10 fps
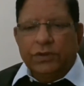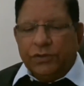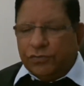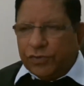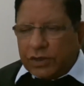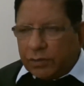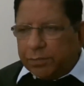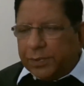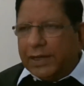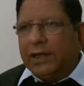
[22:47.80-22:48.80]
If we
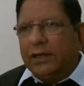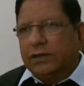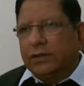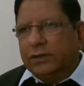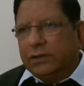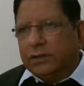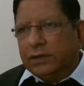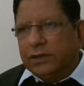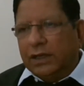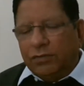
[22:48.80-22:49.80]
compare
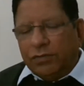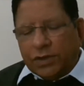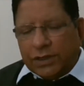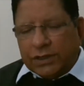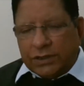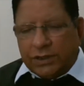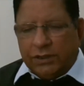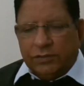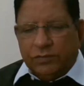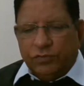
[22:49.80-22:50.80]
in our
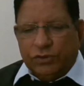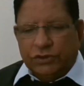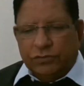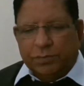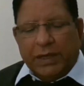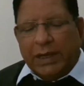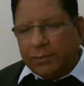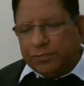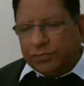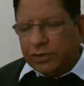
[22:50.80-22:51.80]
country, which is
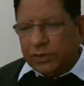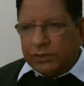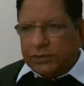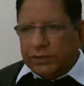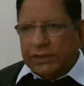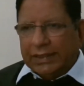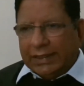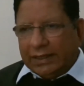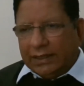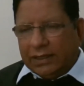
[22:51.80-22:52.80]
perhaps in
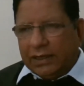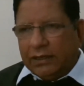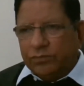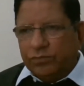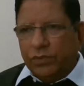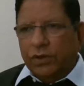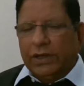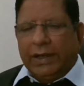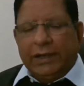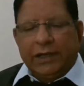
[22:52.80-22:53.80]
area
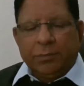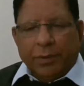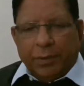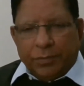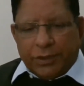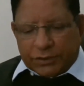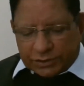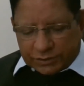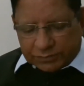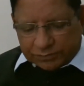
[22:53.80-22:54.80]
and in
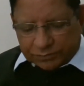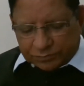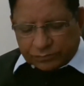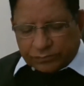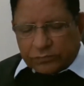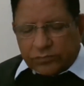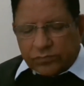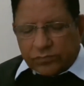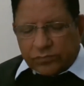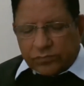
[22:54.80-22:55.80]
population,
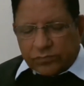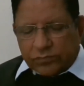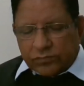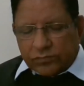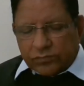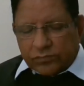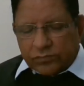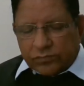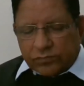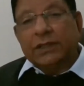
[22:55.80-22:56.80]
even
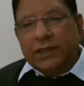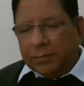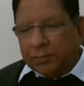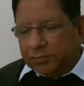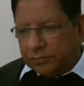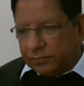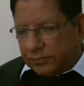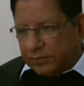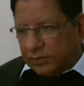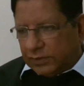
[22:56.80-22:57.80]
bigger than them,
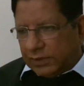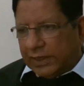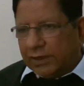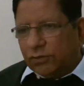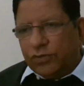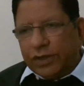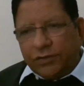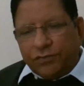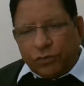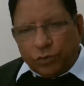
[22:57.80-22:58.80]
have
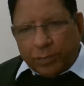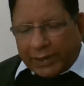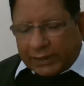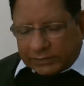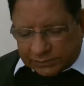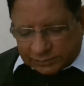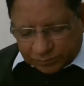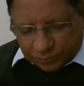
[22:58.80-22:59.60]
very few banks.